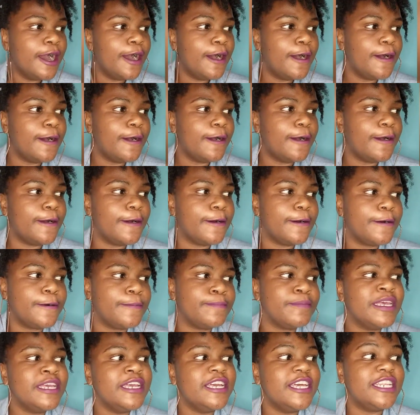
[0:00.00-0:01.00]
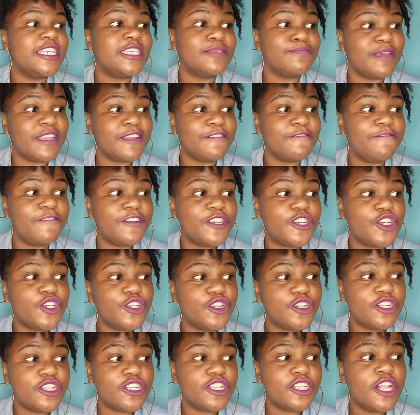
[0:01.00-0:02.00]
Um, it is
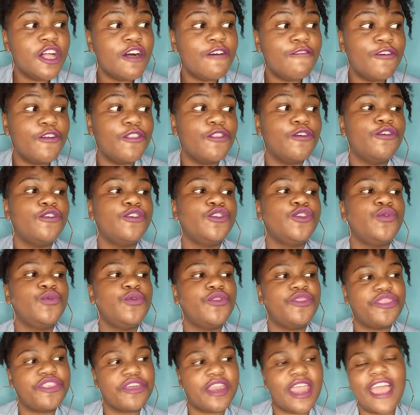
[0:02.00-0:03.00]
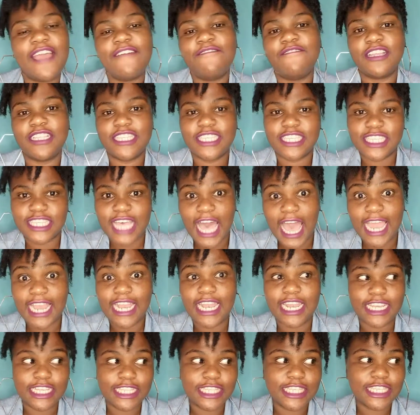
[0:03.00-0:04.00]
beneficial for those who thrive in
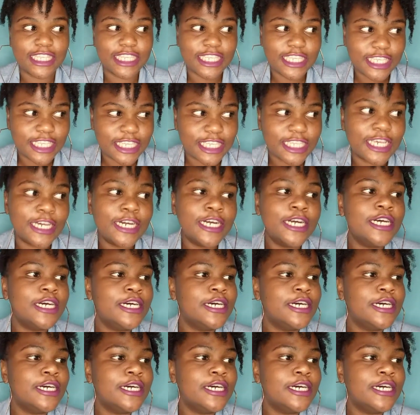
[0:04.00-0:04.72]
silence.